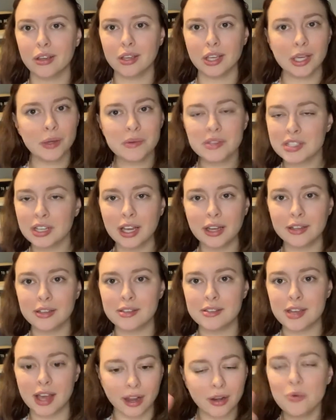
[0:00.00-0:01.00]
it was
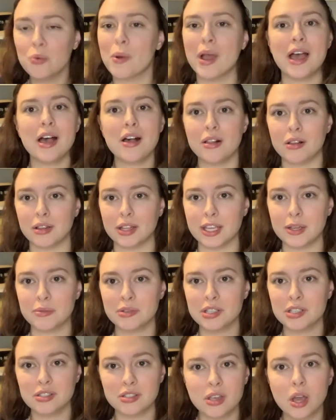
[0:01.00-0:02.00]
not done well. It
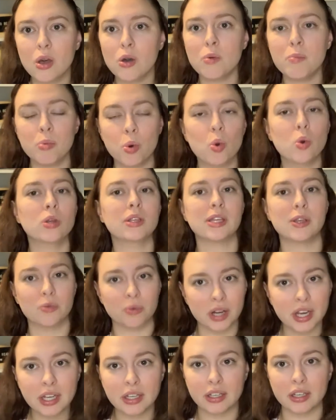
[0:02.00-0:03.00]
was so poorly
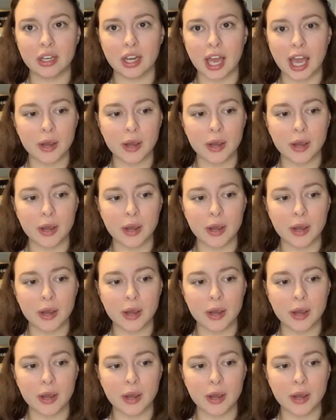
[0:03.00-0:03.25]
written.